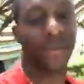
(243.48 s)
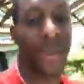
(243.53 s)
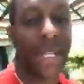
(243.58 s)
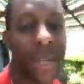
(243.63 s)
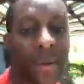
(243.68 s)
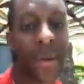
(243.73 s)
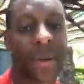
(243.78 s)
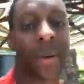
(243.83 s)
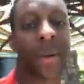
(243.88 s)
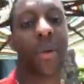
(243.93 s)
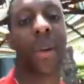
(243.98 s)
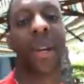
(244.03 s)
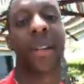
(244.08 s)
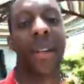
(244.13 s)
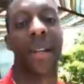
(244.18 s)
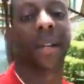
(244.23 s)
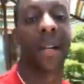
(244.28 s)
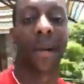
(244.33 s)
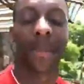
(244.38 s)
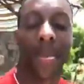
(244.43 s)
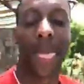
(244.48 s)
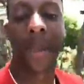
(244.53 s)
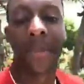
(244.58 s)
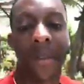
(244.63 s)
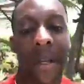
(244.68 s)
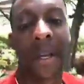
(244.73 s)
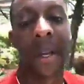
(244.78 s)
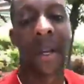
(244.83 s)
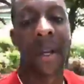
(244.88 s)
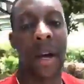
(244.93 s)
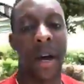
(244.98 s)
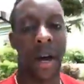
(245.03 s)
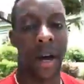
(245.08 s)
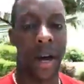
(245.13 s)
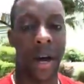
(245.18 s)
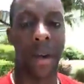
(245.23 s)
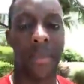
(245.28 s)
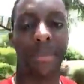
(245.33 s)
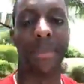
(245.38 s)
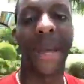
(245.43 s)
V real quickly here.
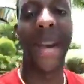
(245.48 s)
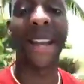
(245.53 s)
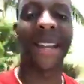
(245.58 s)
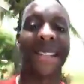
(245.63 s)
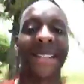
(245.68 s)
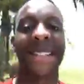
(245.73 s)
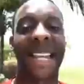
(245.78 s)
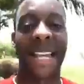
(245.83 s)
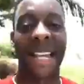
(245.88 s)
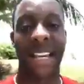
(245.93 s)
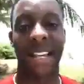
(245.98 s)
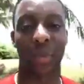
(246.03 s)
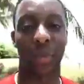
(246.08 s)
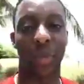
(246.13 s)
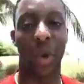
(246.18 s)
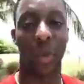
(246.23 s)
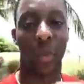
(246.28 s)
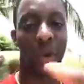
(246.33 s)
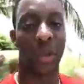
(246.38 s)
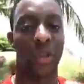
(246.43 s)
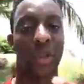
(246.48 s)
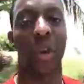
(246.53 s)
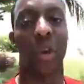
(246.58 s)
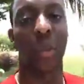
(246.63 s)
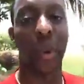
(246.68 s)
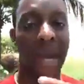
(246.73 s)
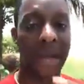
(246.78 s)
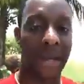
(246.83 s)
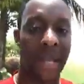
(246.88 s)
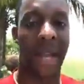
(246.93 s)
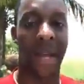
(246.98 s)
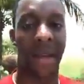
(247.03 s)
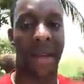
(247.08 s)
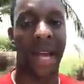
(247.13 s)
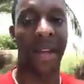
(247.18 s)
Beta state is what we're doing right now.